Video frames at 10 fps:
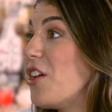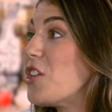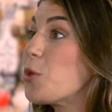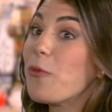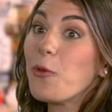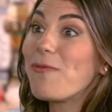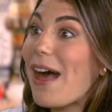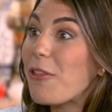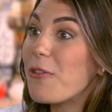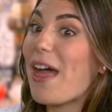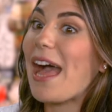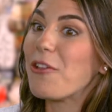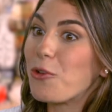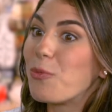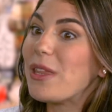So if you follow that,
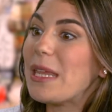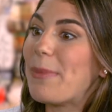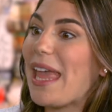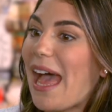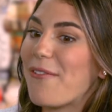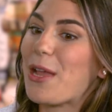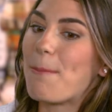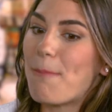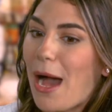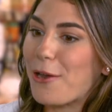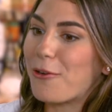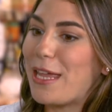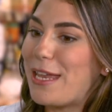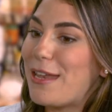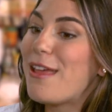you'll really be having a
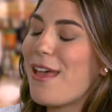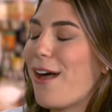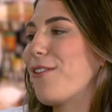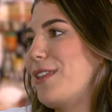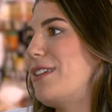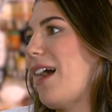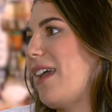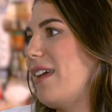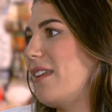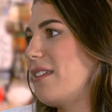moderated, healthy diet.